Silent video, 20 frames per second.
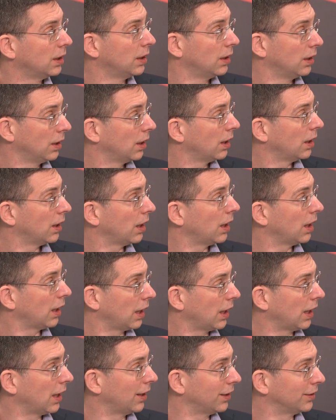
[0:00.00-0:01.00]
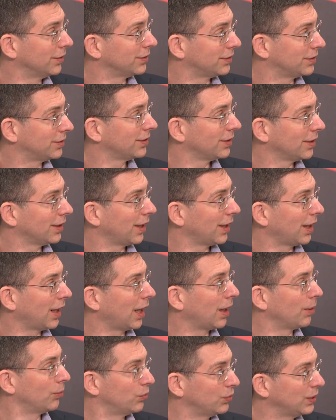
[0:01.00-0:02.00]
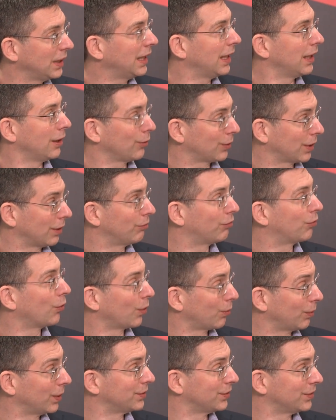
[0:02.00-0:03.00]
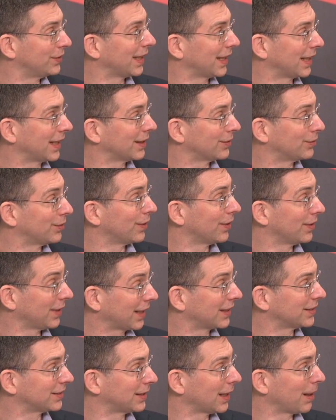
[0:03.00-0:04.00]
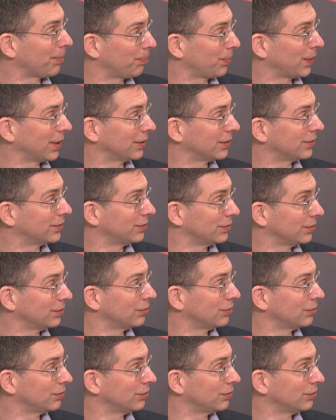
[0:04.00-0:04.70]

Yes. And I'm really looking forward to taking it to the next step and